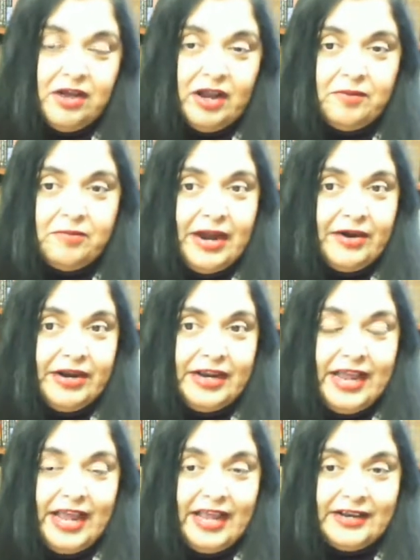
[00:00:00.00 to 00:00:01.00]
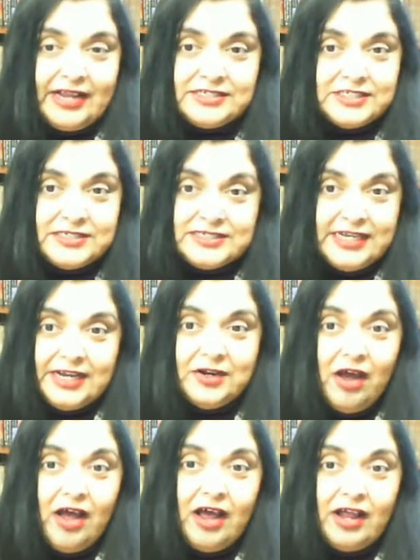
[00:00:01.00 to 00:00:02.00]
got married, and just stayed
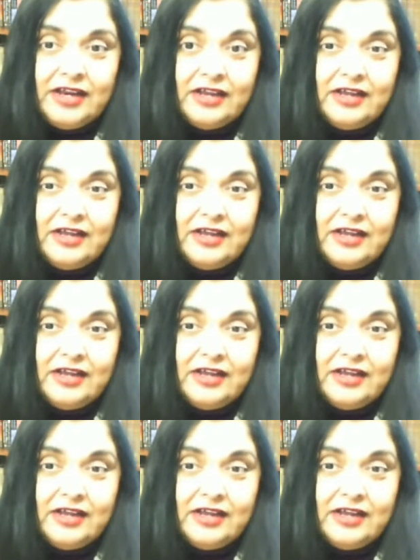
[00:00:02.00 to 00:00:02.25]
on.